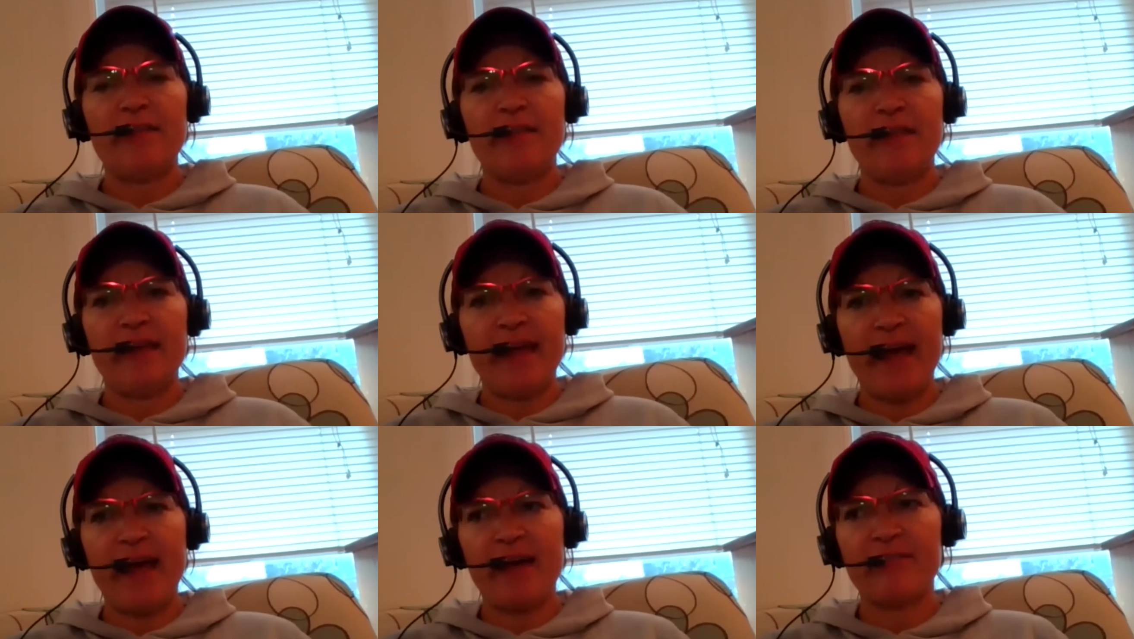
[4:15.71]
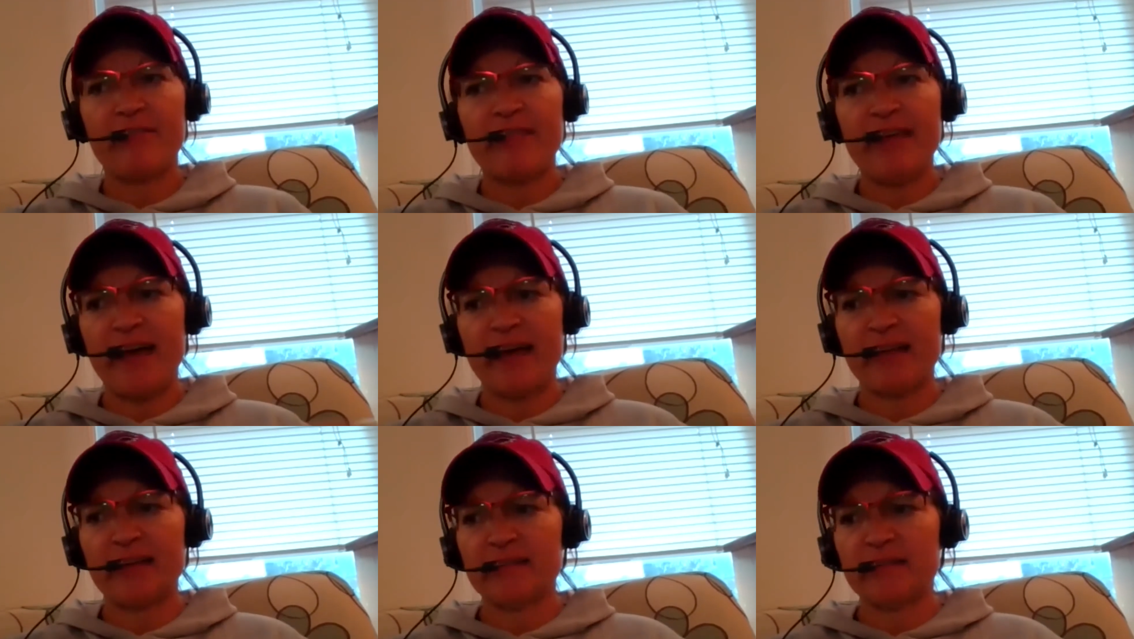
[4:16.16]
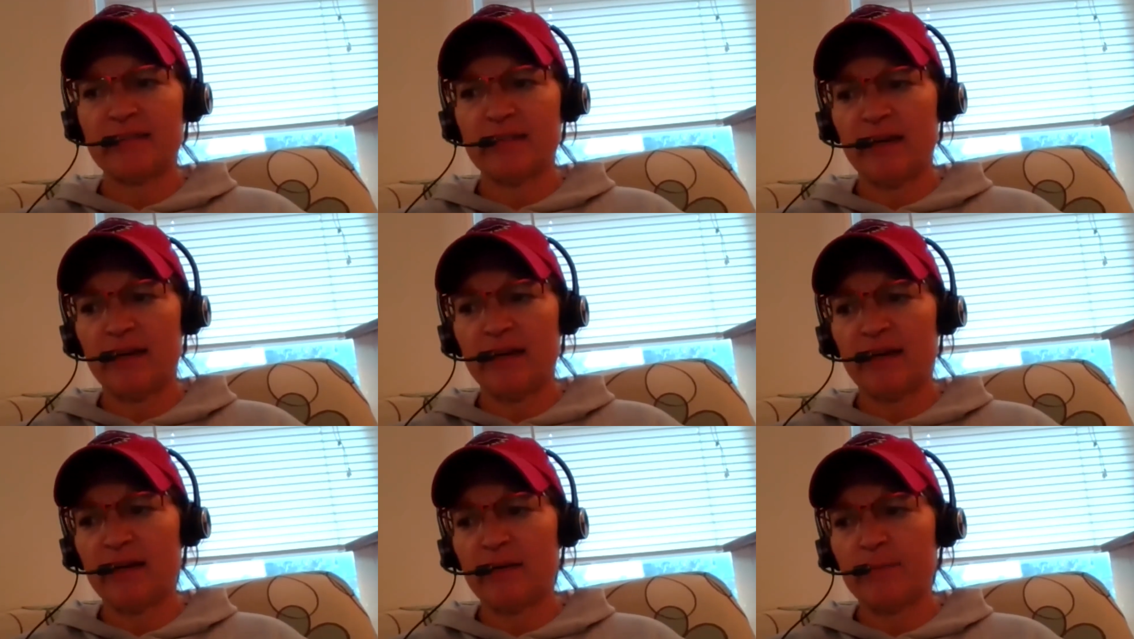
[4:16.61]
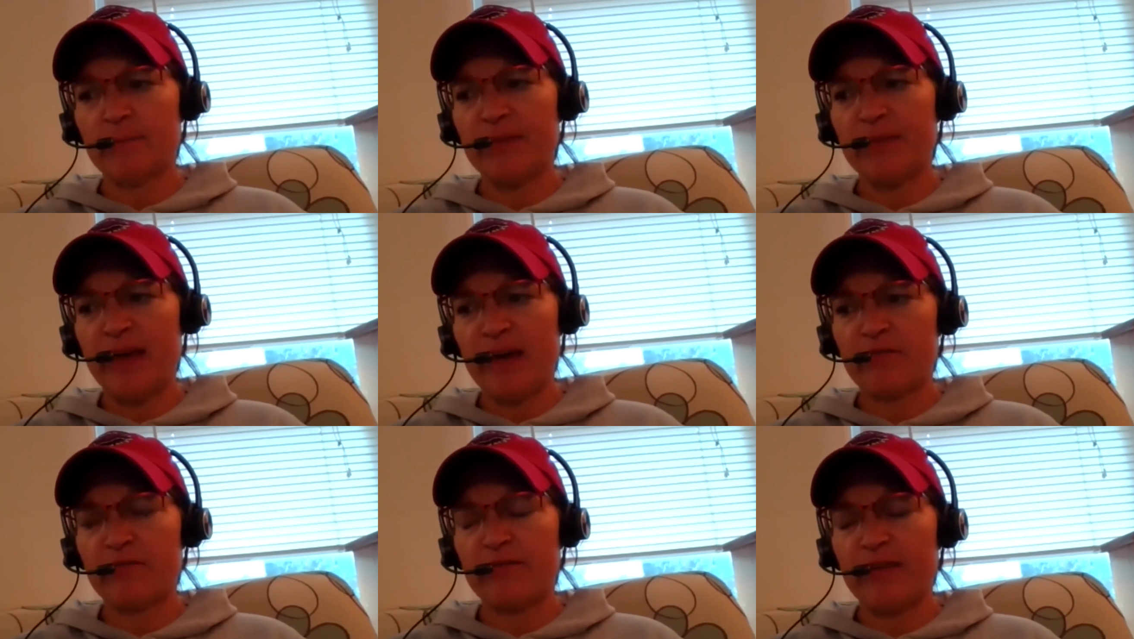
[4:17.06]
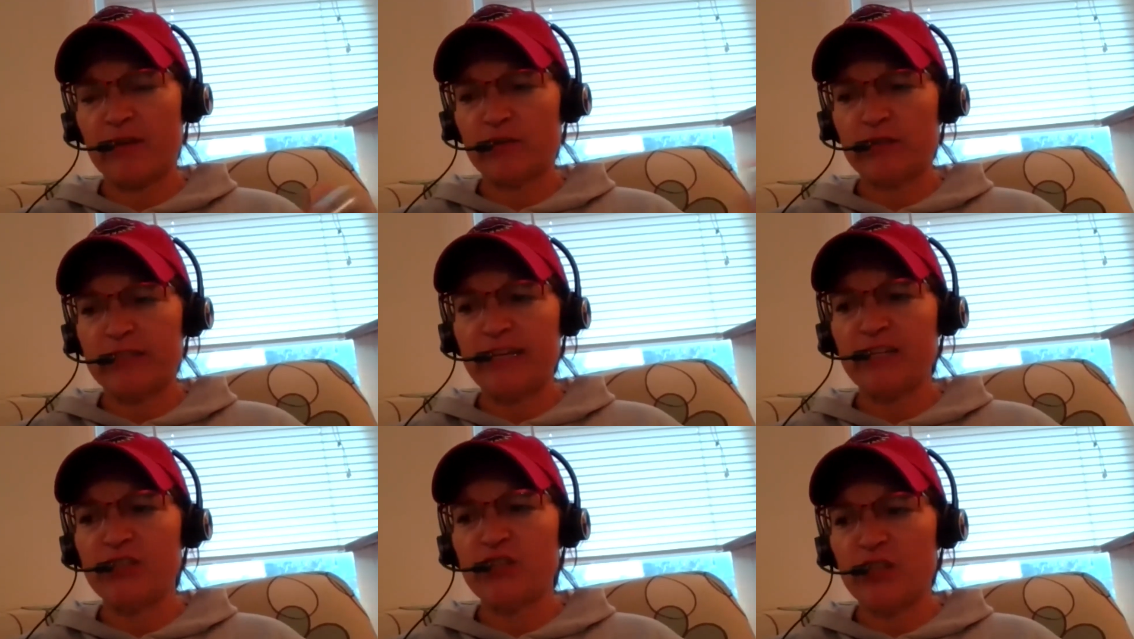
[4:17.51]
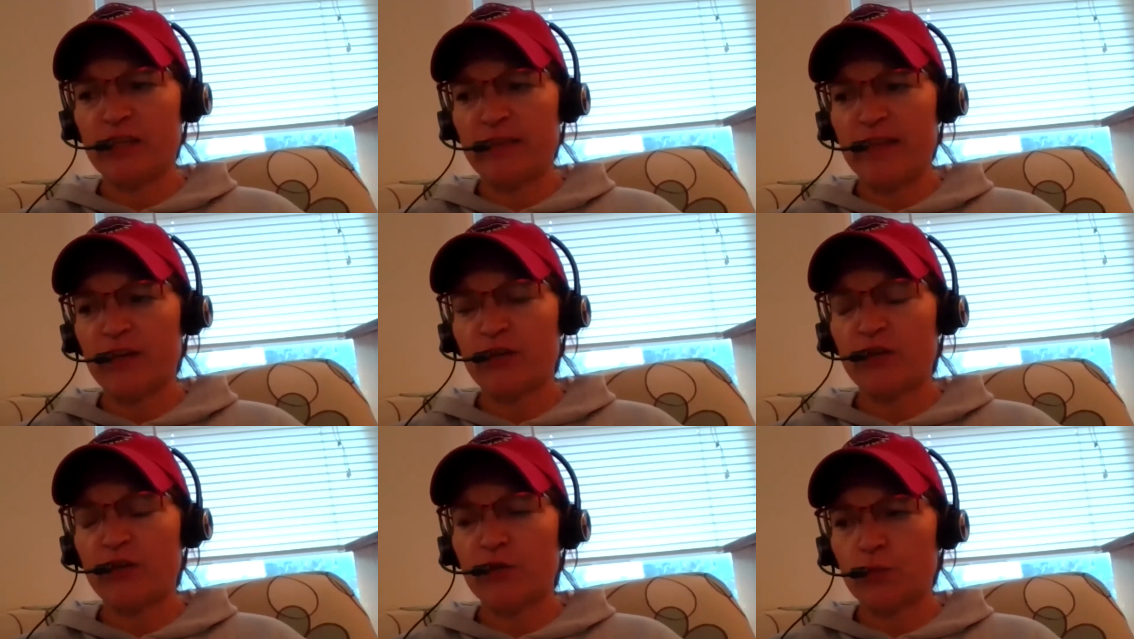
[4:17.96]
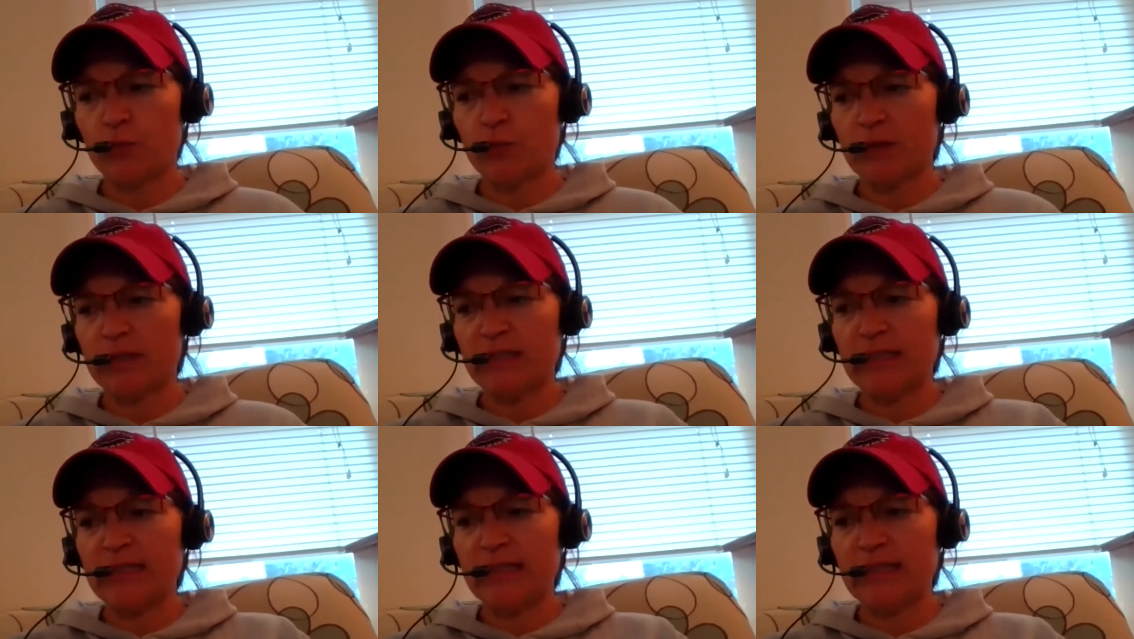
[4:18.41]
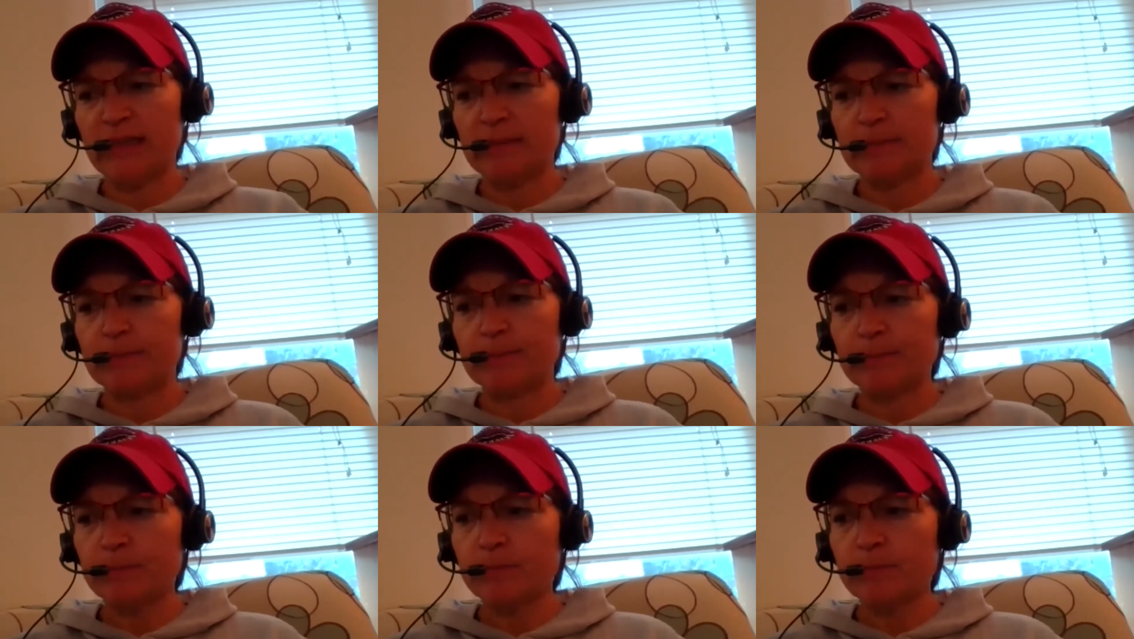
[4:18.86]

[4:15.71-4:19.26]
they have that foundation that could really